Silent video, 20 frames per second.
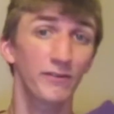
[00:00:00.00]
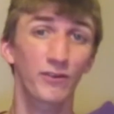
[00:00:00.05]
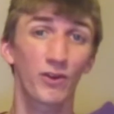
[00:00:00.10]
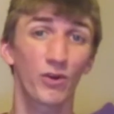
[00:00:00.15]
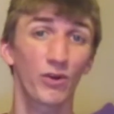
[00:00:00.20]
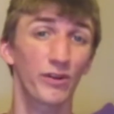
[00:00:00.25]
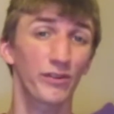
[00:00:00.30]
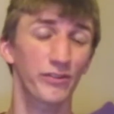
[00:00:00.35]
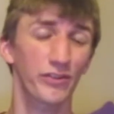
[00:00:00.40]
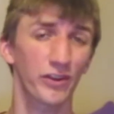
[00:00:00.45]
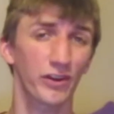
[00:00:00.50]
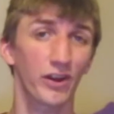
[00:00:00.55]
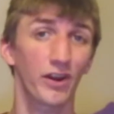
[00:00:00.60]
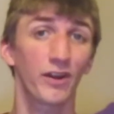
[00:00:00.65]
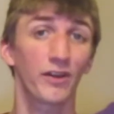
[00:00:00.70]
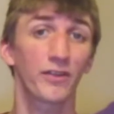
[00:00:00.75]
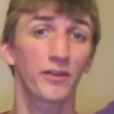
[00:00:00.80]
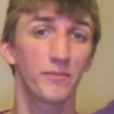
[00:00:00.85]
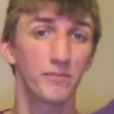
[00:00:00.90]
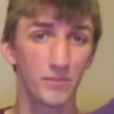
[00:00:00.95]
of course, there
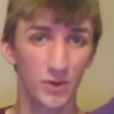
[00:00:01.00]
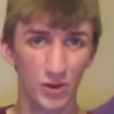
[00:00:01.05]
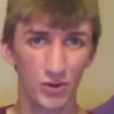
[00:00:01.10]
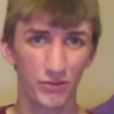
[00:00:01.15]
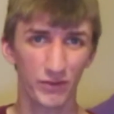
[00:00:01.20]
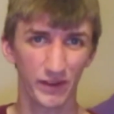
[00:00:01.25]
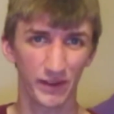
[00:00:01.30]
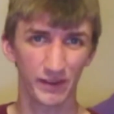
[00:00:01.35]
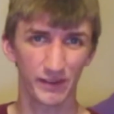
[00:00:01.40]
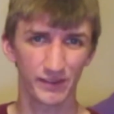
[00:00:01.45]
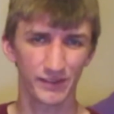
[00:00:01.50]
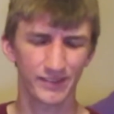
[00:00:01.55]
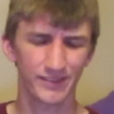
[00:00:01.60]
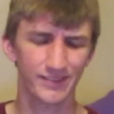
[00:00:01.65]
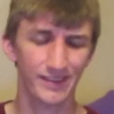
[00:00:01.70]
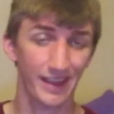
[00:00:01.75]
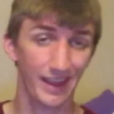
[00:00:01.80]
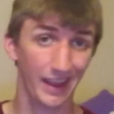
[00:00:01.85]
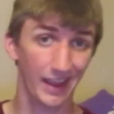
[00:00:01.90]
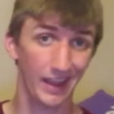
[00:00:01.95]
are the
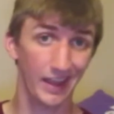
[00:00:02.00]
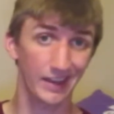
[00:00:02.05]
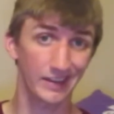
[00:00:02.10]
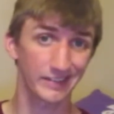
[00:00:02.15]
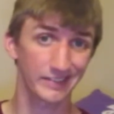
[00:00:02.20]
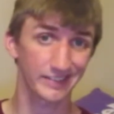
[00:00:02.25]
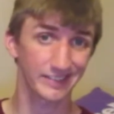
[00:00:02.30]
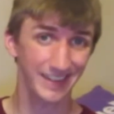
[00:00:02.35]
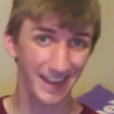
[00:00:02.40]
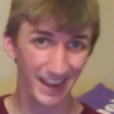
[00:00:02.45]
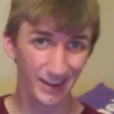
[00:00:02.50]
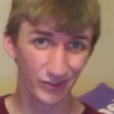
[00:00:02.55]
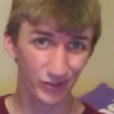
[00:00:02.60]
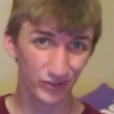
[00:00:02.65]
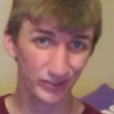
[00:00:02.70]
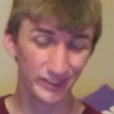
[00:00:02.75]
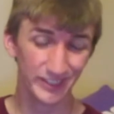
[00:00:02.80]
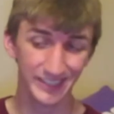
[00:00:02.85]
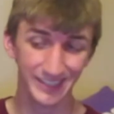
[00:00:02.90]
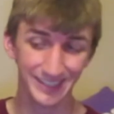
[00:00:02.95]
movies, and
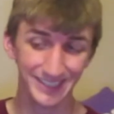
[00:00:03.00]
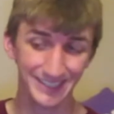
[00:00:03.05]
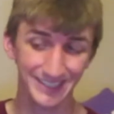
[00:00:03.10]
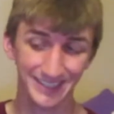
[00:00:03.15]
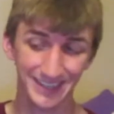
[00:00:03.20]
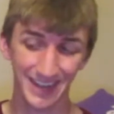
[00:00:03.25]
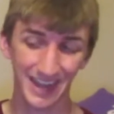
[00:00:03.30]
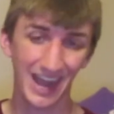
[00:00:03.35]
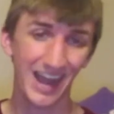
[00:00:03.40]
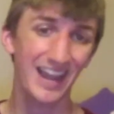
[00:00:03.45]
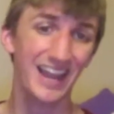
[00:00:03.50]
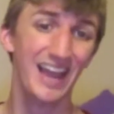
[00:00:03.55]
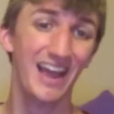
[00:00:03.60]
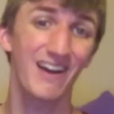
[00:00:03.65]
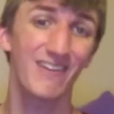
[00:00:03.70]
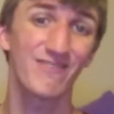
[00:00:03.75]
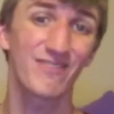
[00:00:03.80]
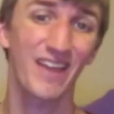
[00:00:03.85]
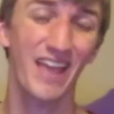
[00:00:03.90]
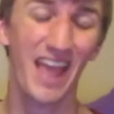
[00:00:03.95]
naturally, I
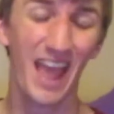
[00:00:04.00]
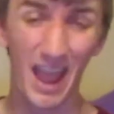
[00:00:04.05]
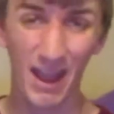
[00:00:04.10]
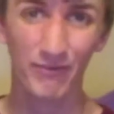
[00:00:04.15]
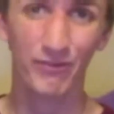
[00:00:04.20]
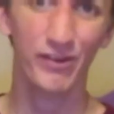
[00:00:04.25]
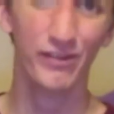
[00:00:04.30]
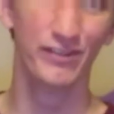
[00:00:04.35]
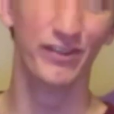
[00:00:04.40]
have every